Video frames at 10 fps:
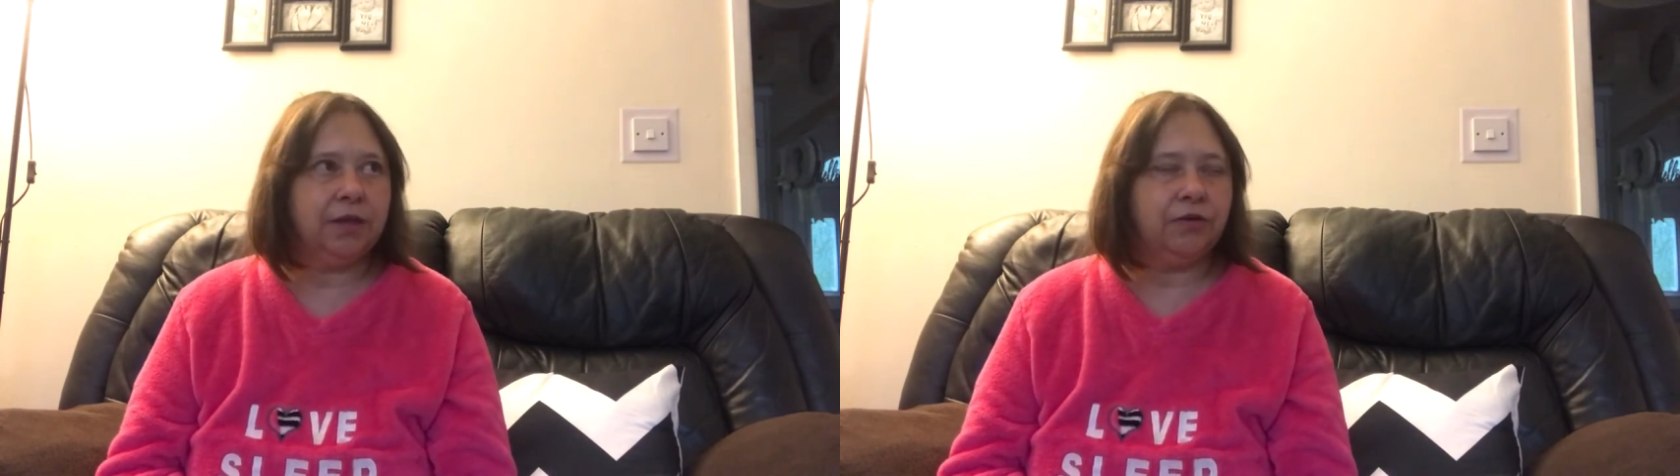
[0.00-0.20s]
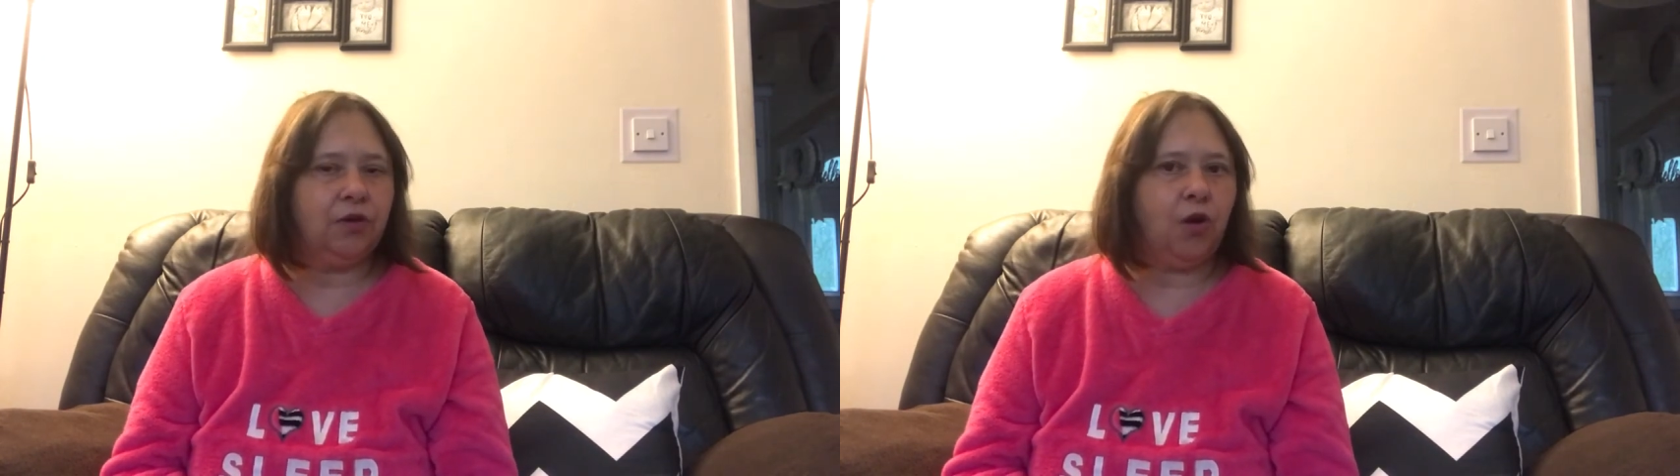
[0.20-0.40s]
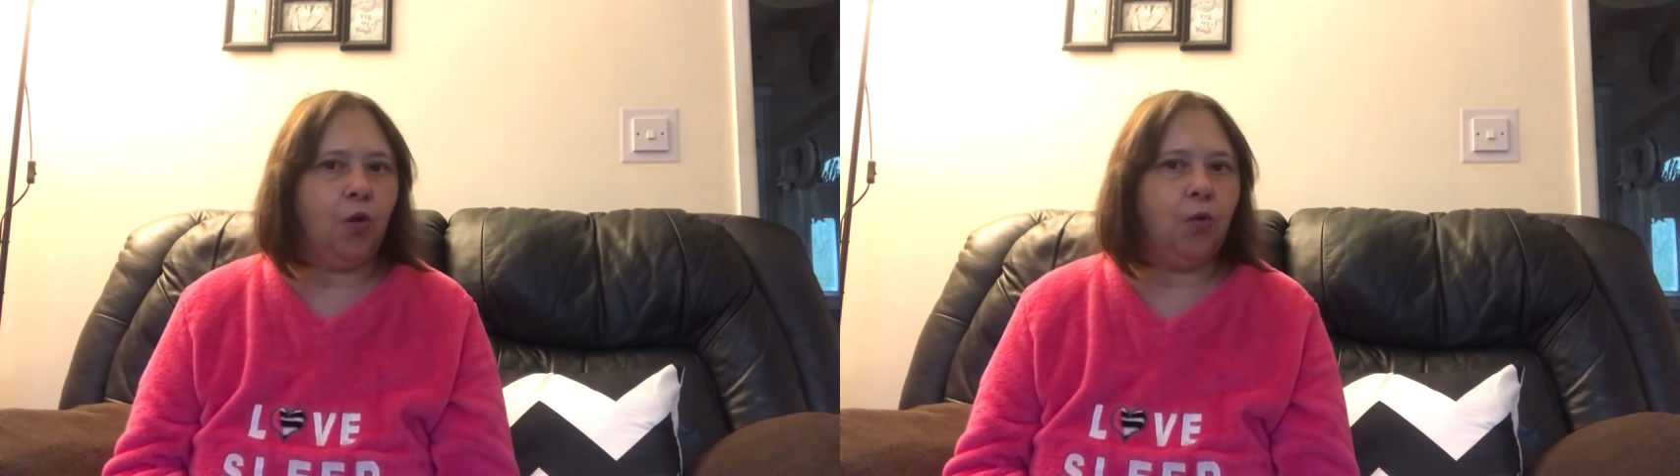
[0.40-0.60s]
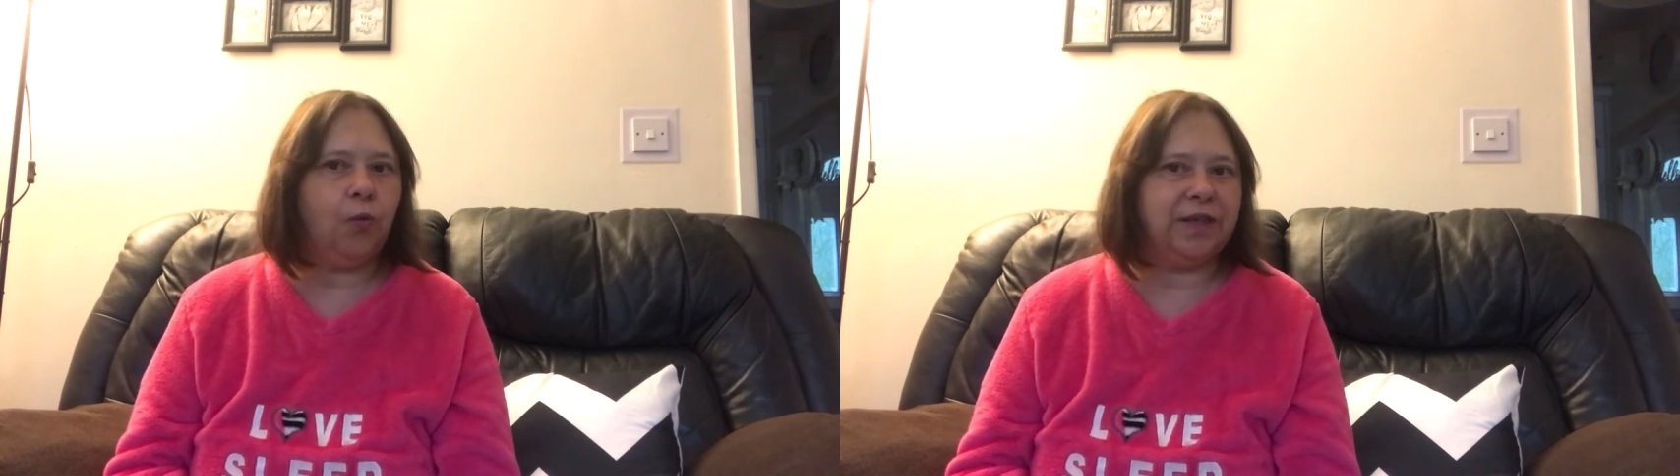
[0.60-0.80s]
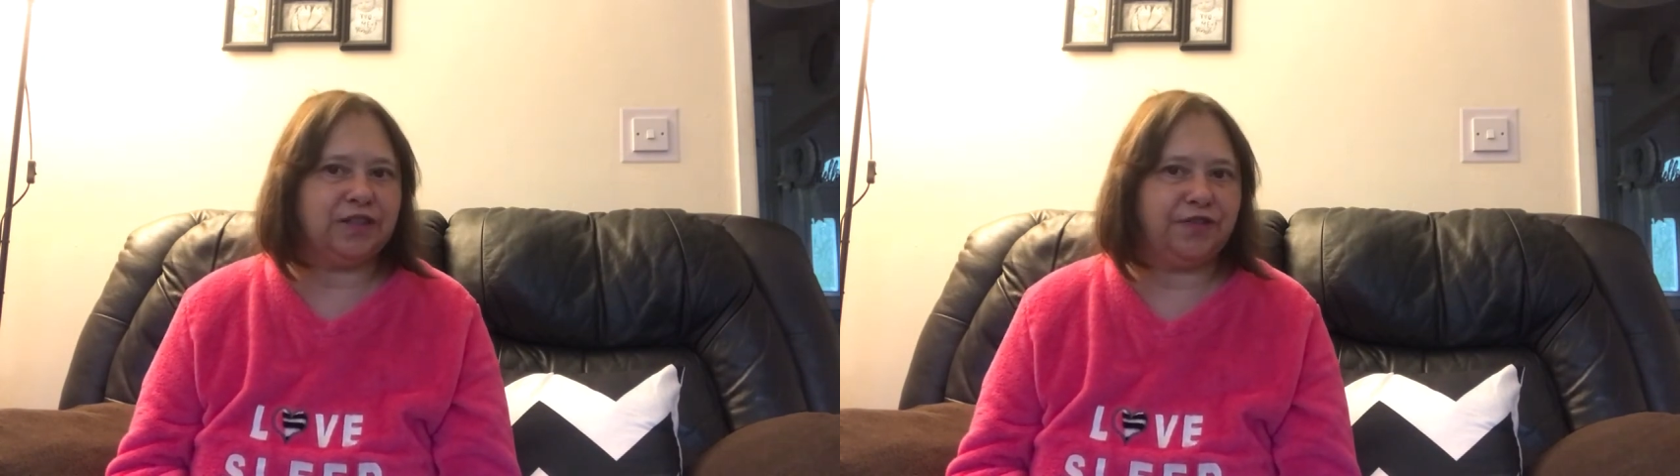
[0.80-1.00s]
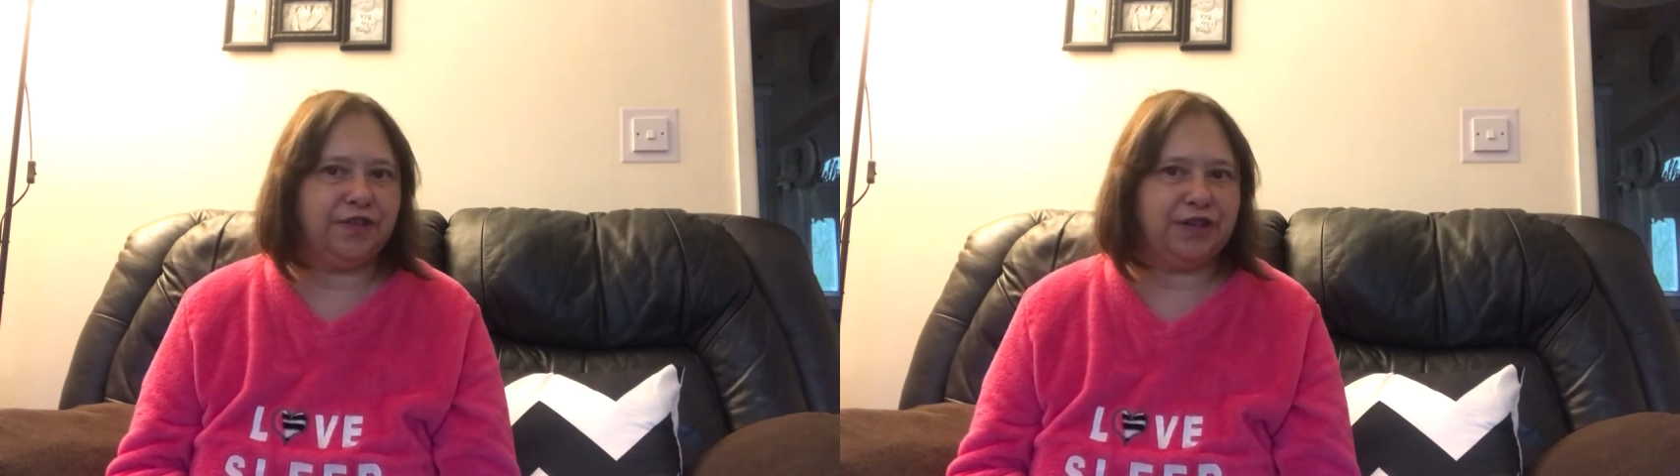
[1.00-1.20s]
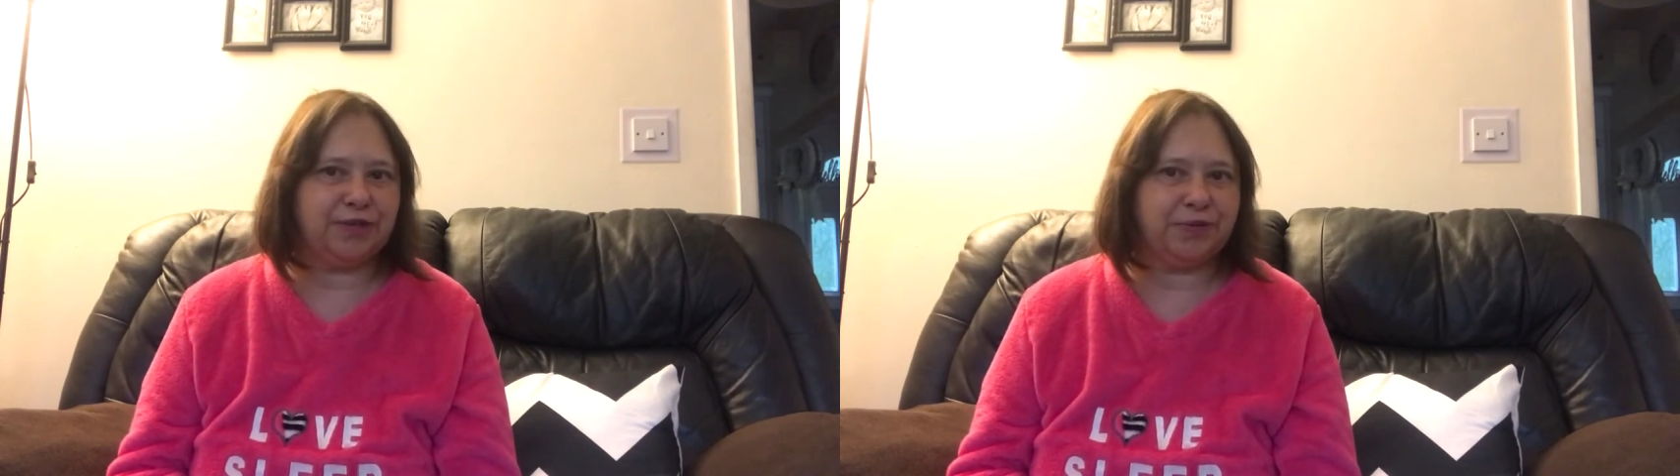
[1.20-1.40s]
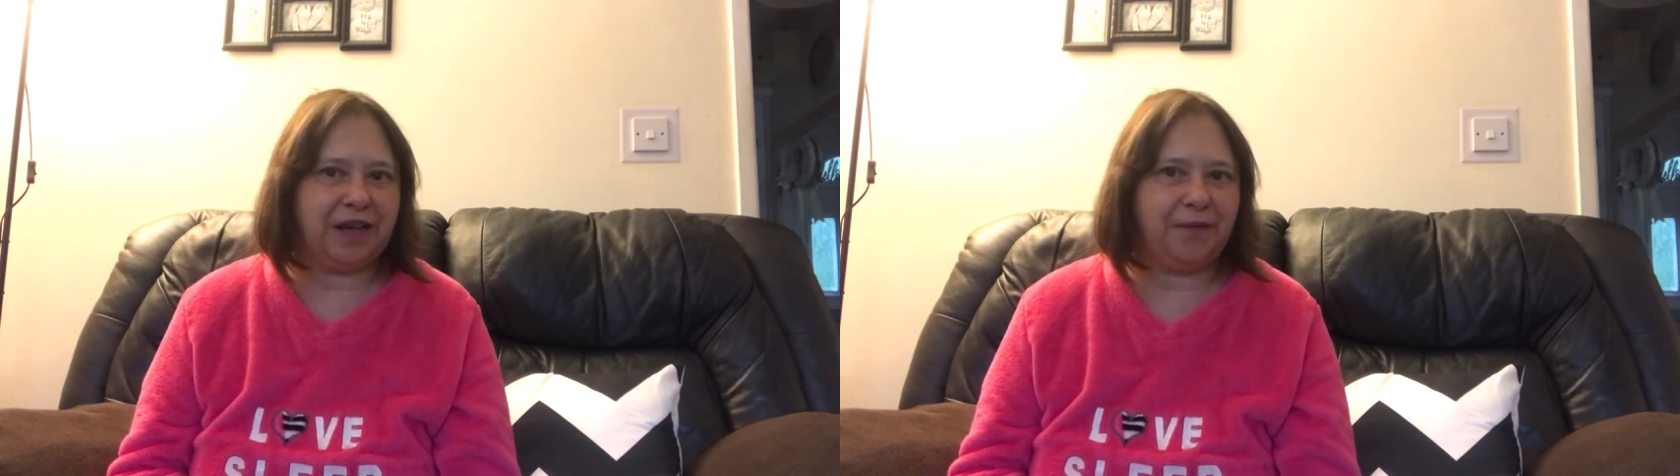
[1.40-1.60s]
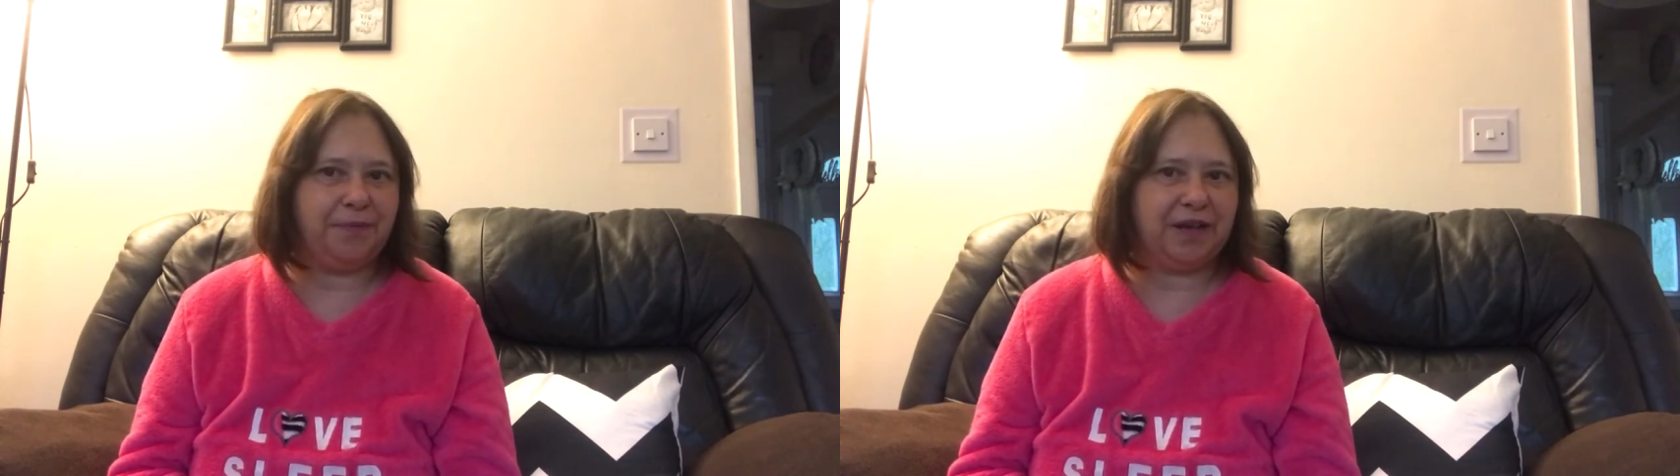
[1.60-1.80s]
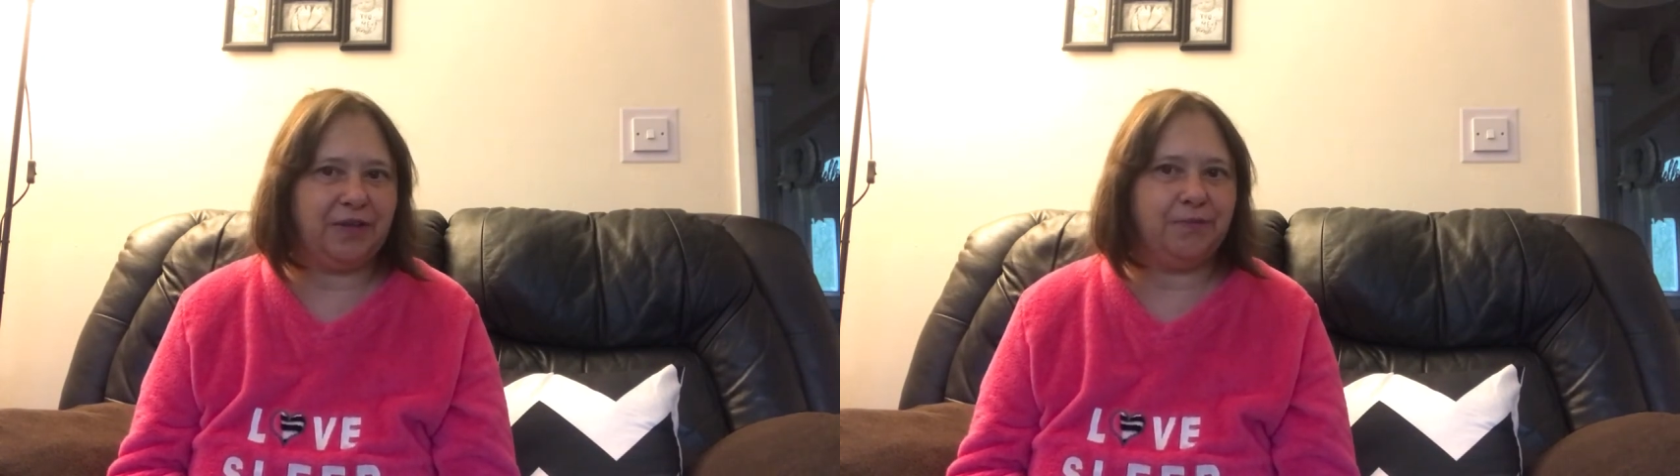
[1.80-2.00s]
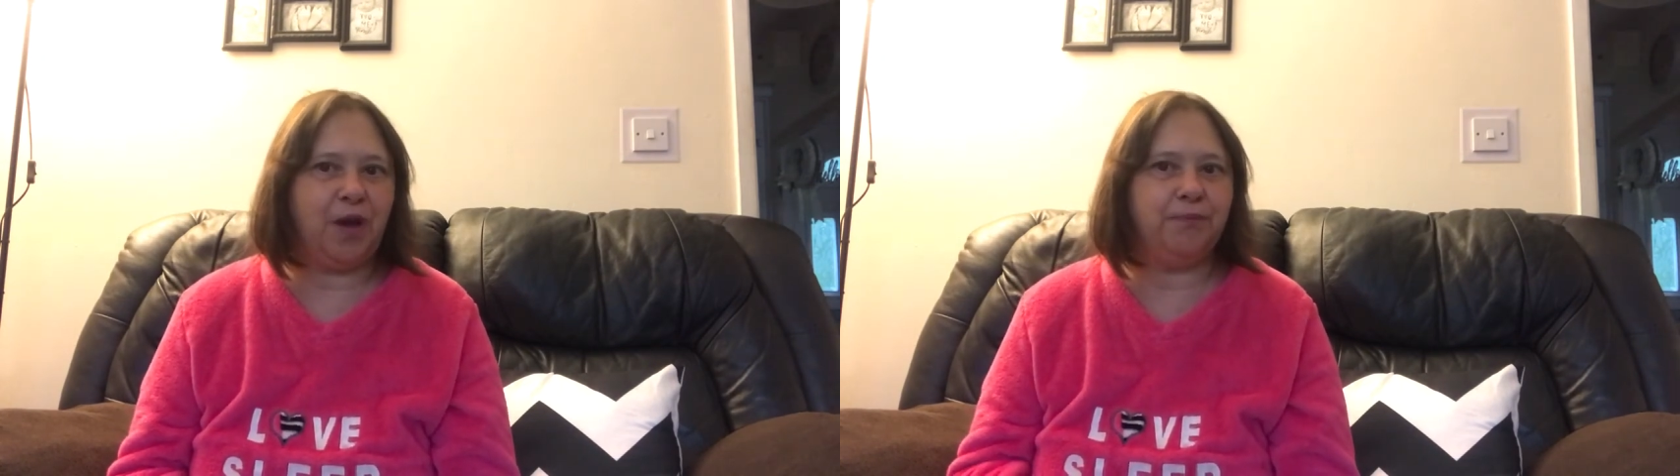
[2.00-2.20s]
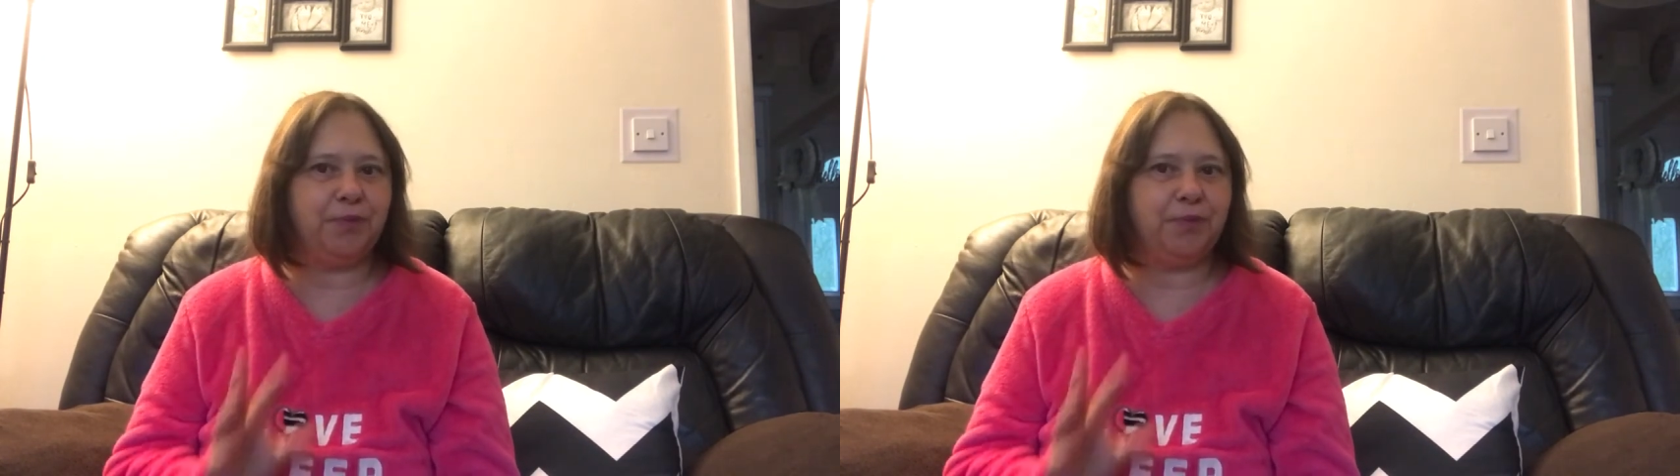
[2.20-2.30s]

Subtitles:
not always the first one out of bed at the moment,